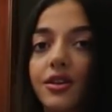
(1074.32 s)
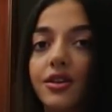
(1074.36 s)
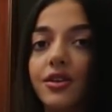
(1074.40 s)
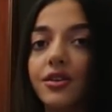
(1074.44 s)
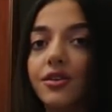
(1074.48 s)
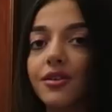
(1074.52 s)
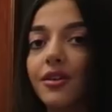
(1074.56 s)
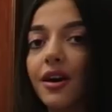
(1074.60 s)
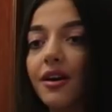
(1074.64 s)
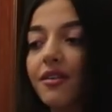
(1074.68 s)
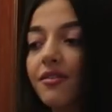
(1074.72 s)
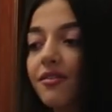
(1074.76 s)

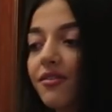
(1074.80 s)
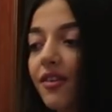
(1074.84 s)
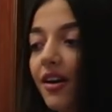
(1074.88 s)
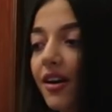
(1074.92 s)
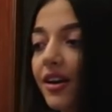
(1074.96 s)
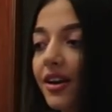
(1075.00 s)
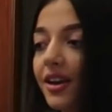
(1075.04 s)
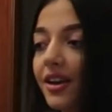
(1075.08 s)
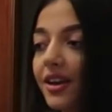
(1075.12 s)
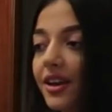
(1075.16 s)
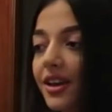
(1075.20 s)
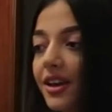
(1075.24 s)
cute and
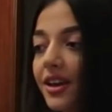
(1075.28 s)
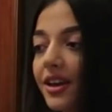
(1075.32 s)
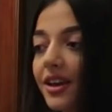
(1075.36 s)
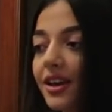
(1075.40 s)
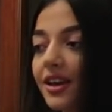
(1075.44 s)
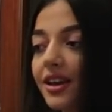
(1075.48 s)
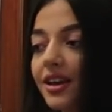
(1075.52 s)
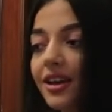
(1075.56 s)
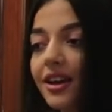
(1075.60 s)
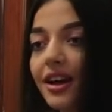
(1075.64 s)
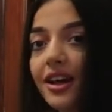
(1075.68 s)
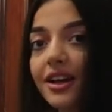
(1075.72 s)

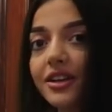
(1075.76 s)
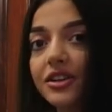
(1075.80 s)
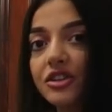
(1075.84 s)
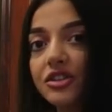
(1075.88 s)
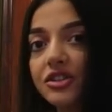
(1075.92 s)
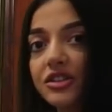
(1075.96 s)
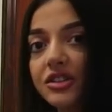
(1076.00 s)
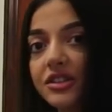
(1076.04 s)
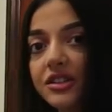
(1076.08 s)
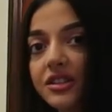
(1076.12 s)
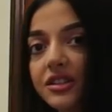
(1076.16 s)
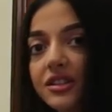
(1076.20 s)
funky
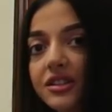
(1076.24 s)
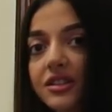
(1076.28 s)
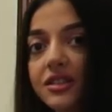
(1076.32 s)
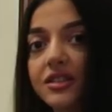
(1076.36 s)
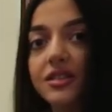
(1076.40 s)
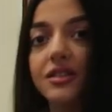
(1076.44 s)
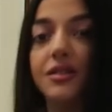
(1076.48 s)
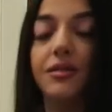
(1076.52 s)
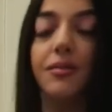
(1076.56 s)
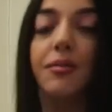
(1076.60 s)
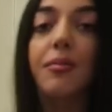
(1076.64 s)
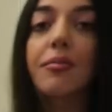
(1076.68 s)
and
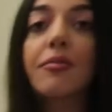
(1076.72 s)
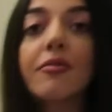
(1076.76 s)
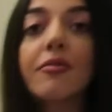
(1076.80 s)
just